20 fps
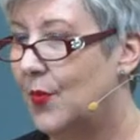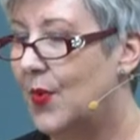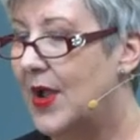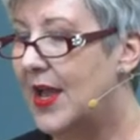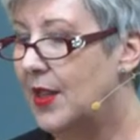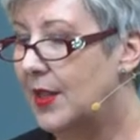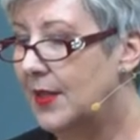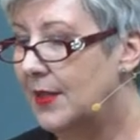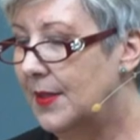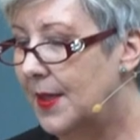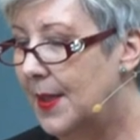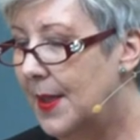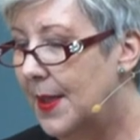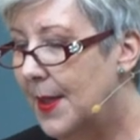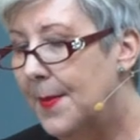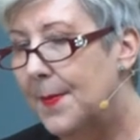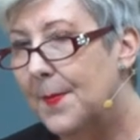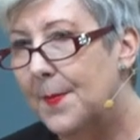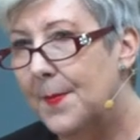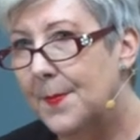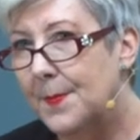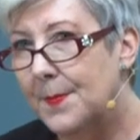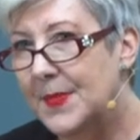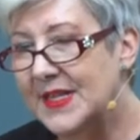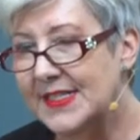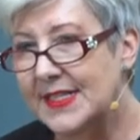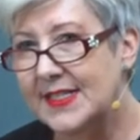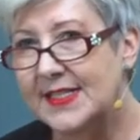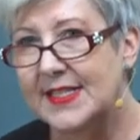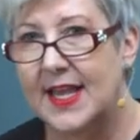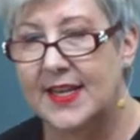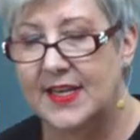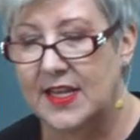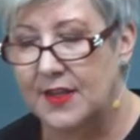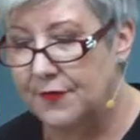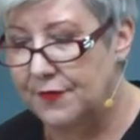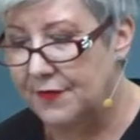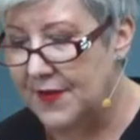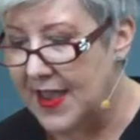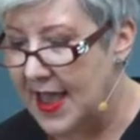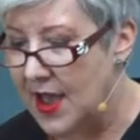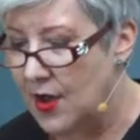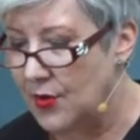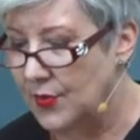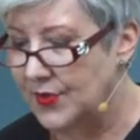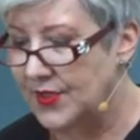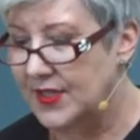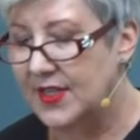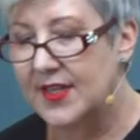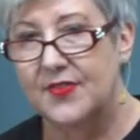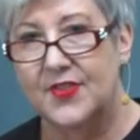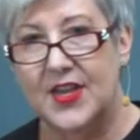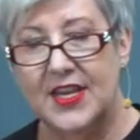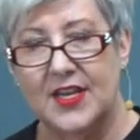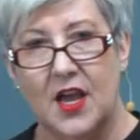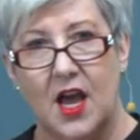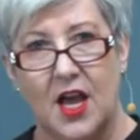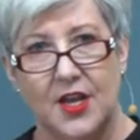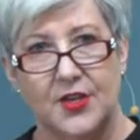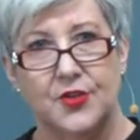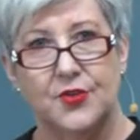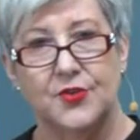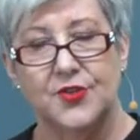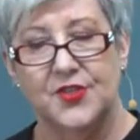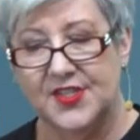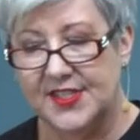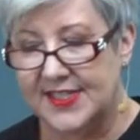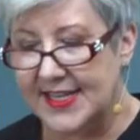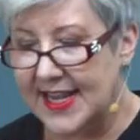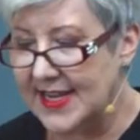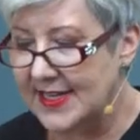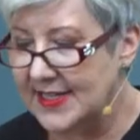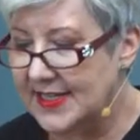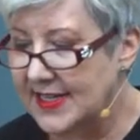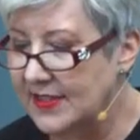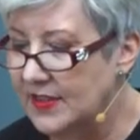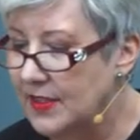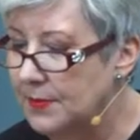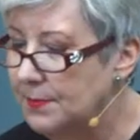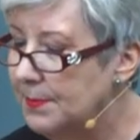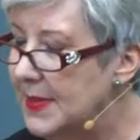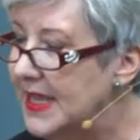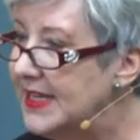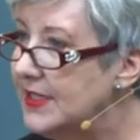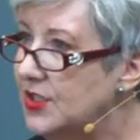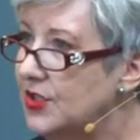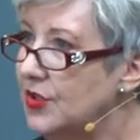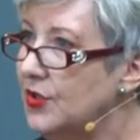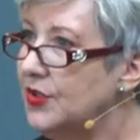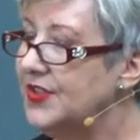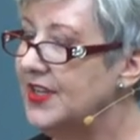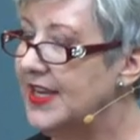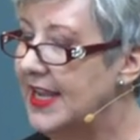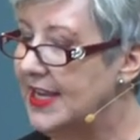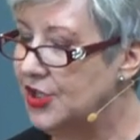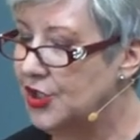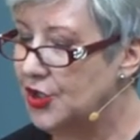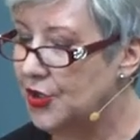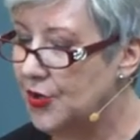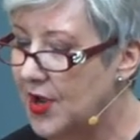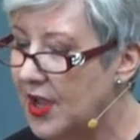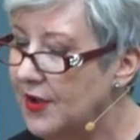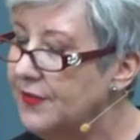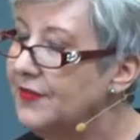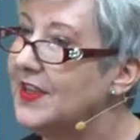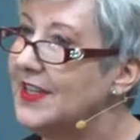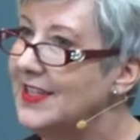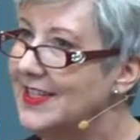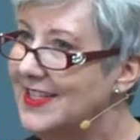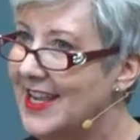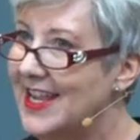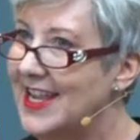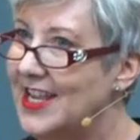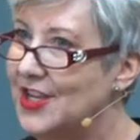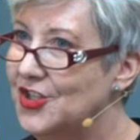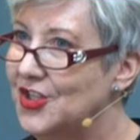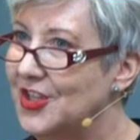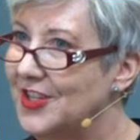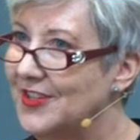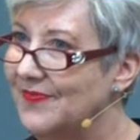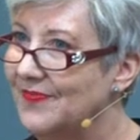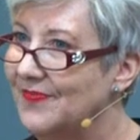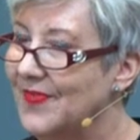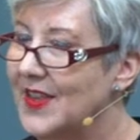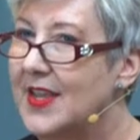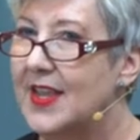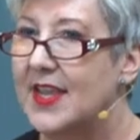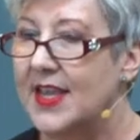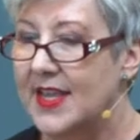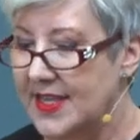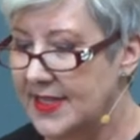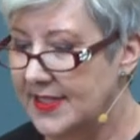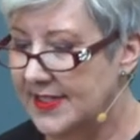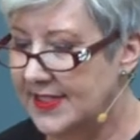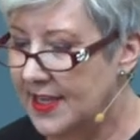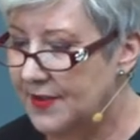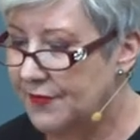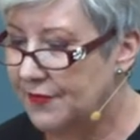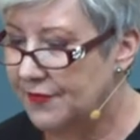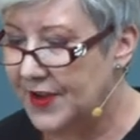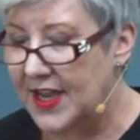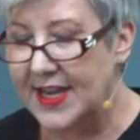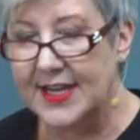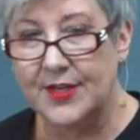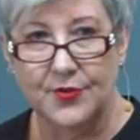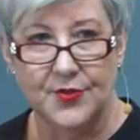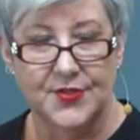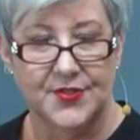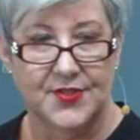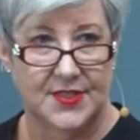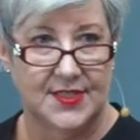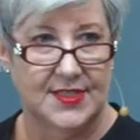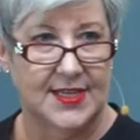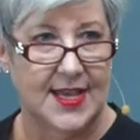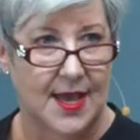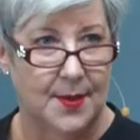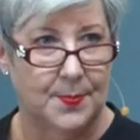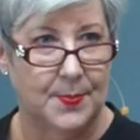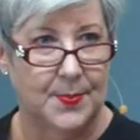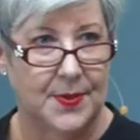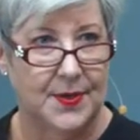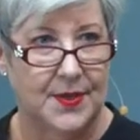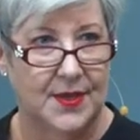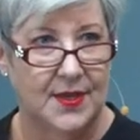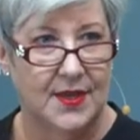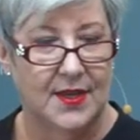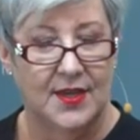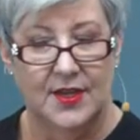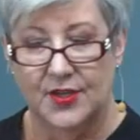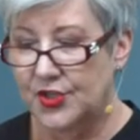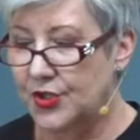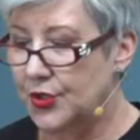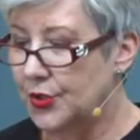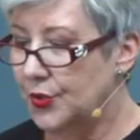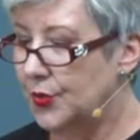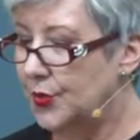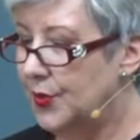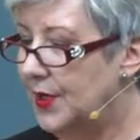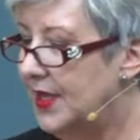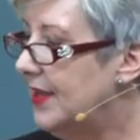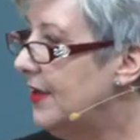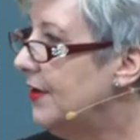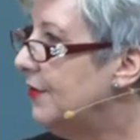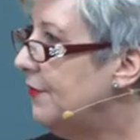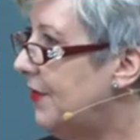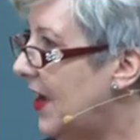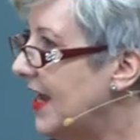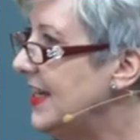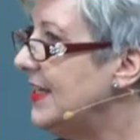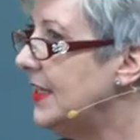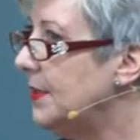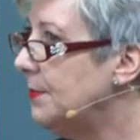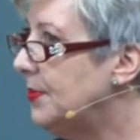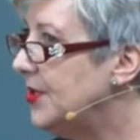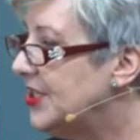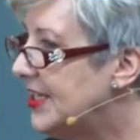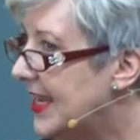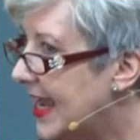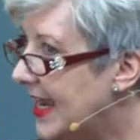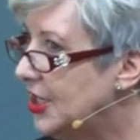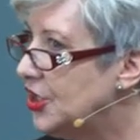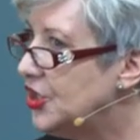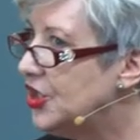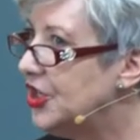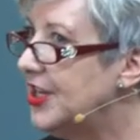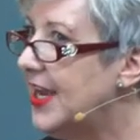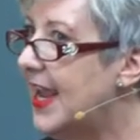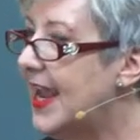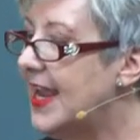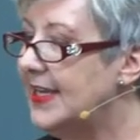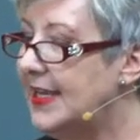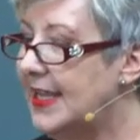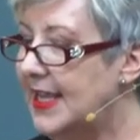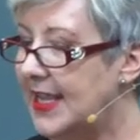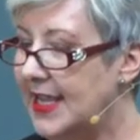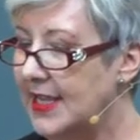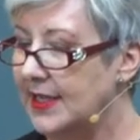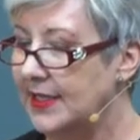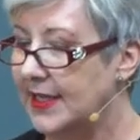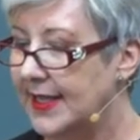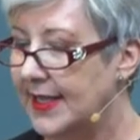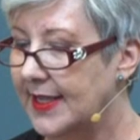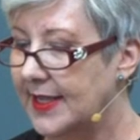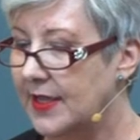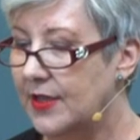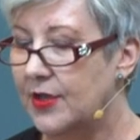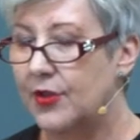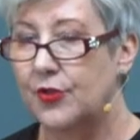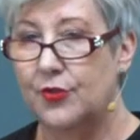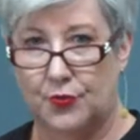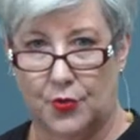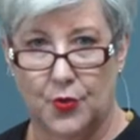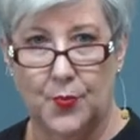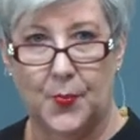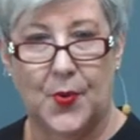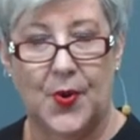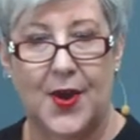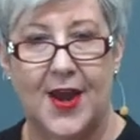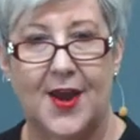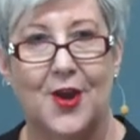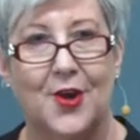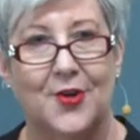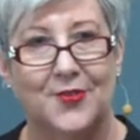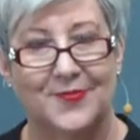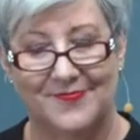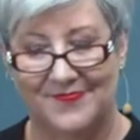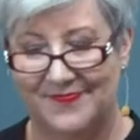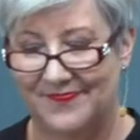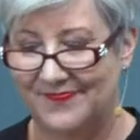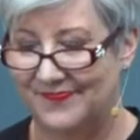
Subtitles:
Well, Mrs. Eddy found that understanding the mental nature of contagion is a vital step to finding protection and healing through prayer.